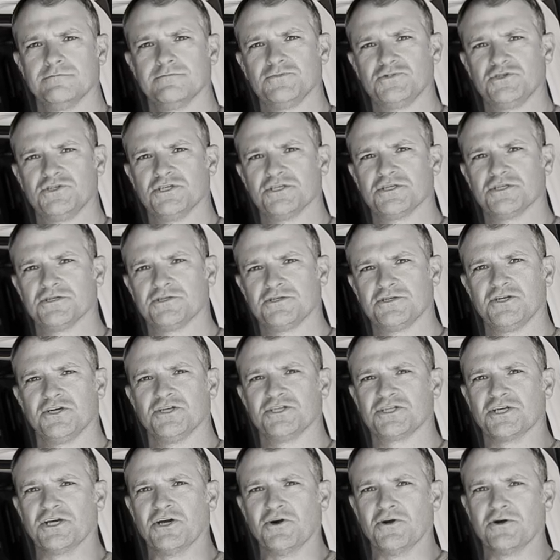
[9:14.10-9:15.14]
just,
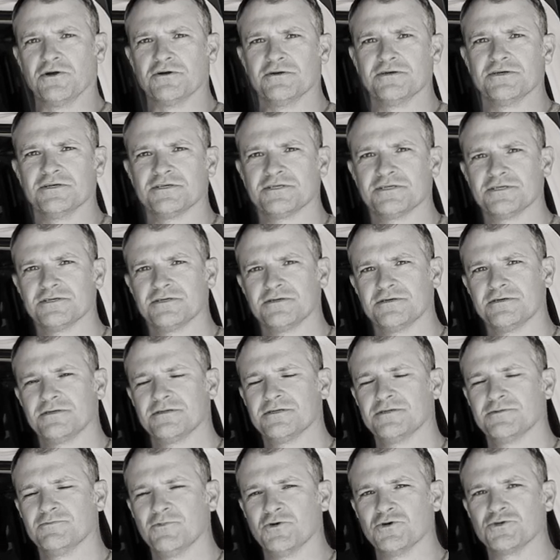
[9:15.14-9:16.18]
just here. It's,
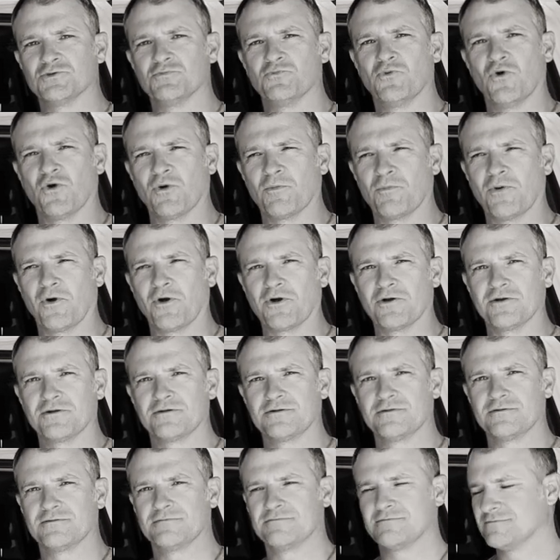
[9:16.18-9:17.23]
it's the most important
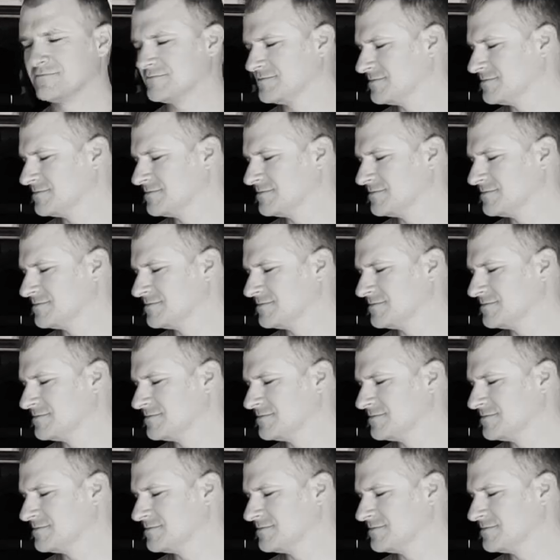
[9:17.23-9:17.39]
part